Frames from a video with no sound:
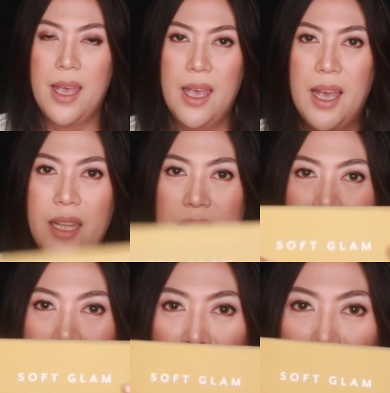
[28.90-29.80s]

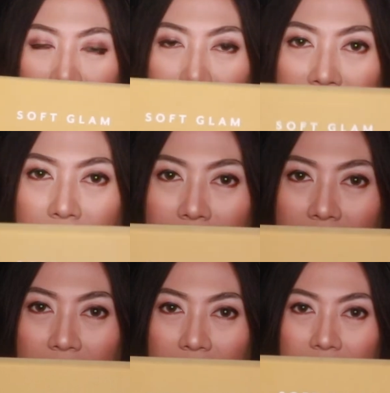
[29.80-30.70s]
Anastasia Beverly
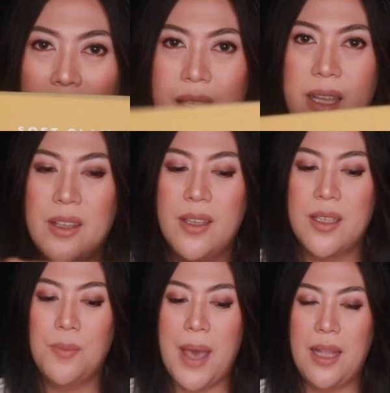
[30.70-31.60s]
Hills, and this
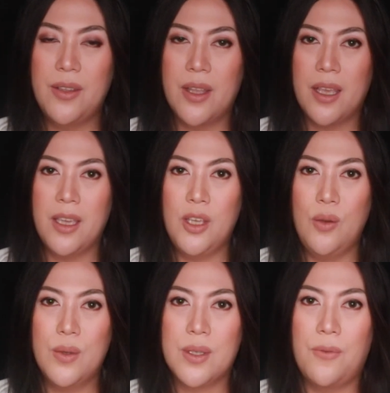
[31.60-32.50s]
is the palette that I
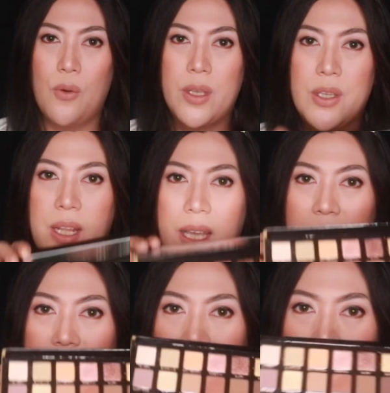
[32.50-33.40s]
used for
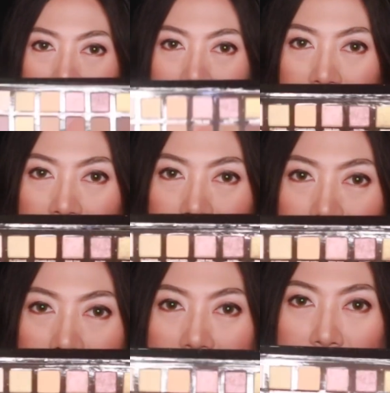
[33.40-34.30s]
today's
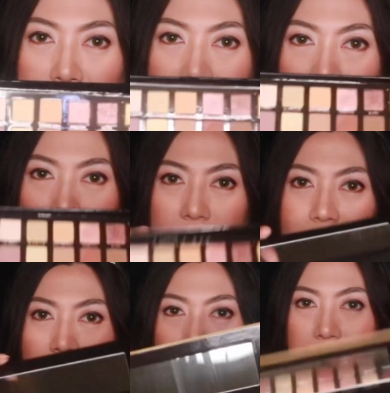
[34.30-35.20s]
episode.
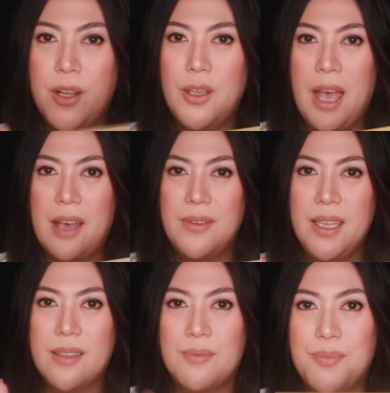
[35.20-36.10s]
There you have
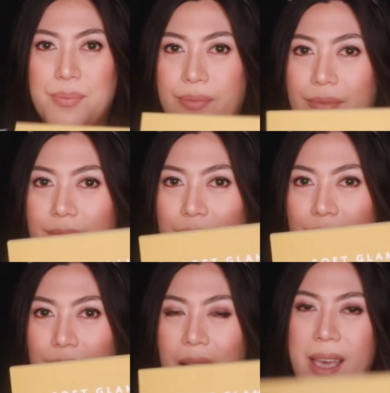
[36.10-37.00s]
it.
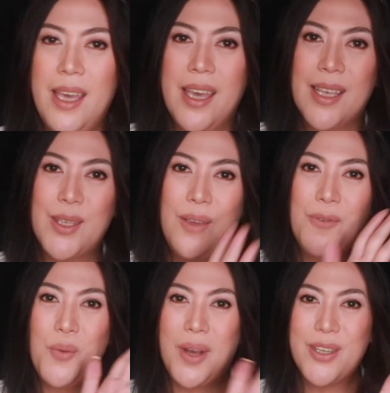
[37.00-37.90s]
So if
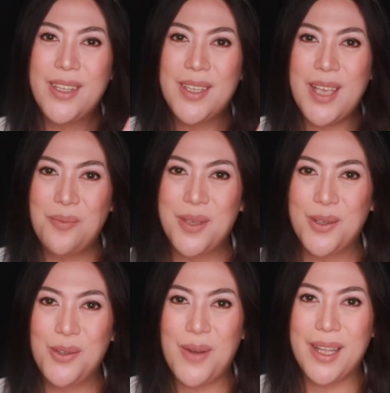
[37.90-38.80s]
you're watching this
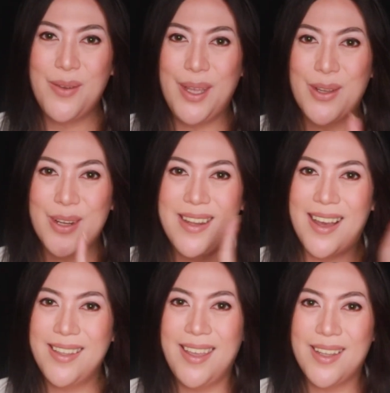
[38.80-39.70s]
episode right now and you're
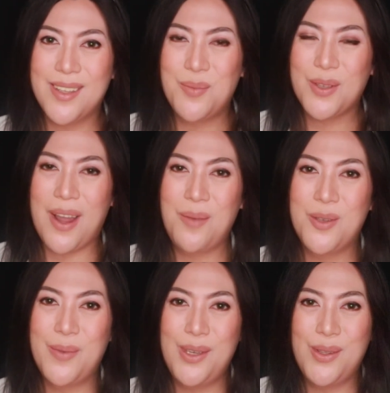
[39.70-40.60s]
not yet subscribed
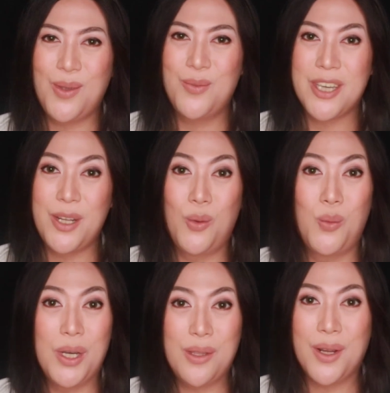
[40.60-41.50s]
to my YouTube channel,
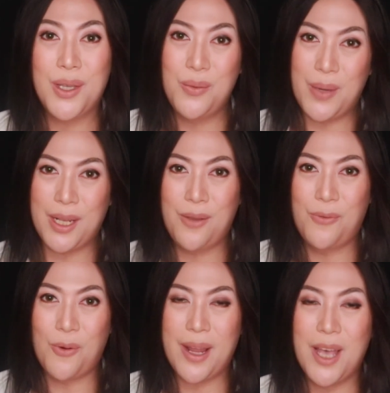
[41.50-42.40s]
what are you waiting
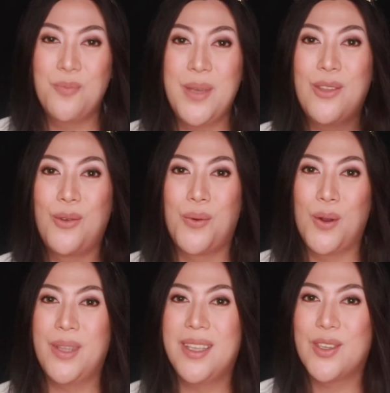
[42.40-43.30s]
for? Help me to
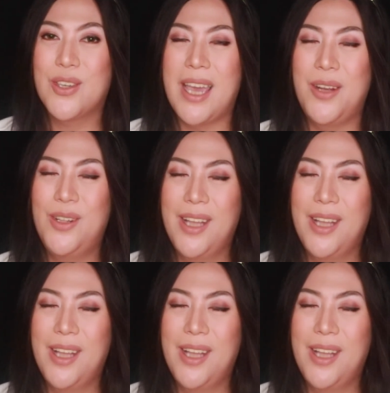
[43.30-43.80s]
grow this channel